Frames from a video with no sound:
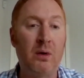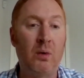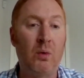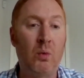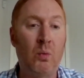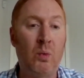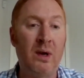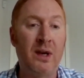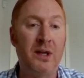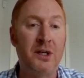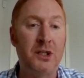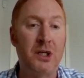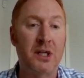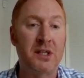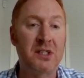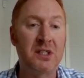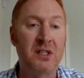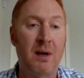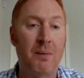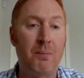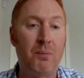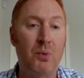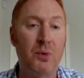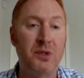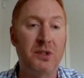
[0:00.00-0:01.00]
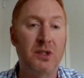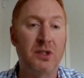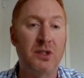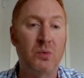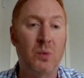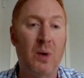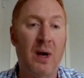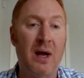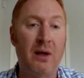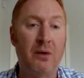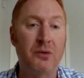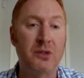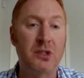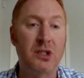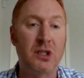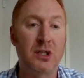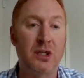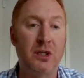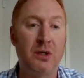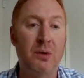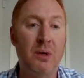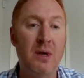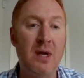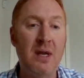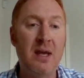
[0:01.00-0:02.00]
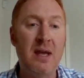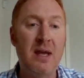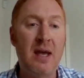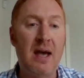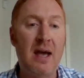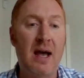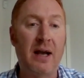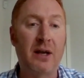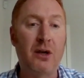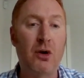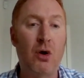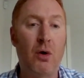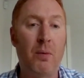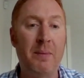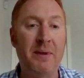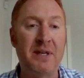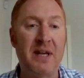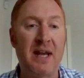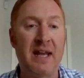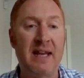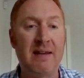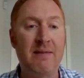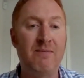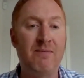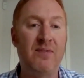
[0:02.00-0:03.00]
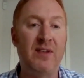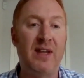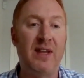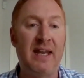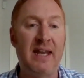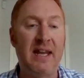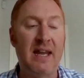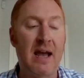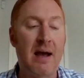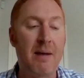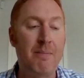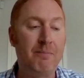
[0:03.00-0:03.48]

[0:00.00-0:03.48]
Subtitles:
adjust upwards as well to accommodate the